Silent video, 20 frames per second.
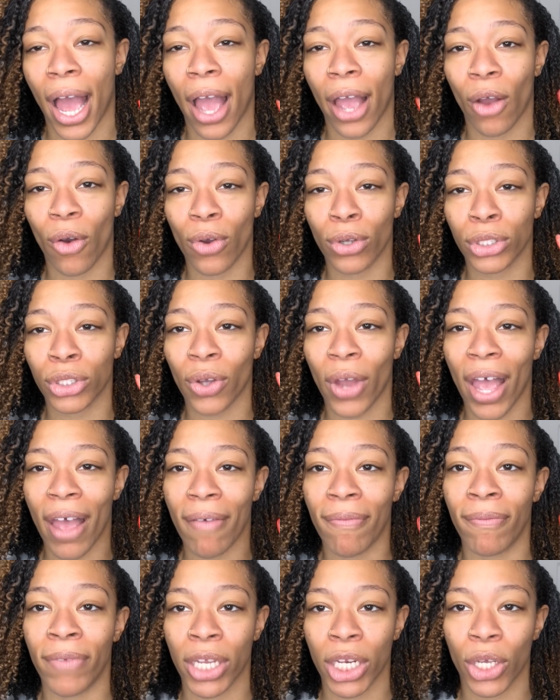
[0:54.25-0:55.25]
I also
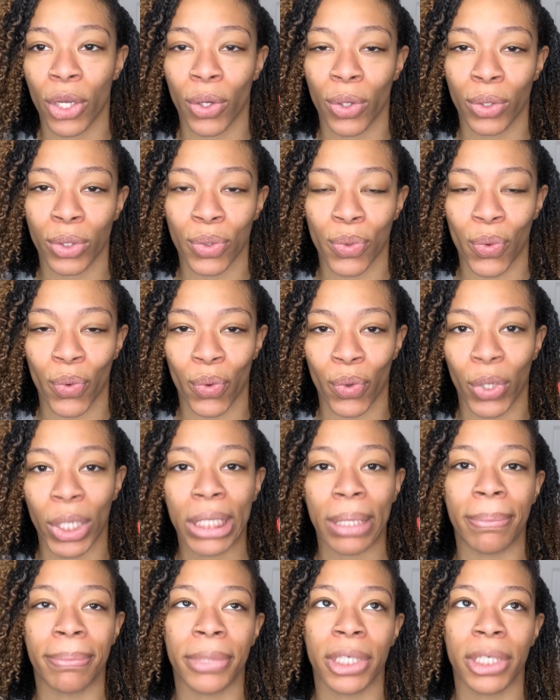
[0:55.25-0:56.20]
have videos on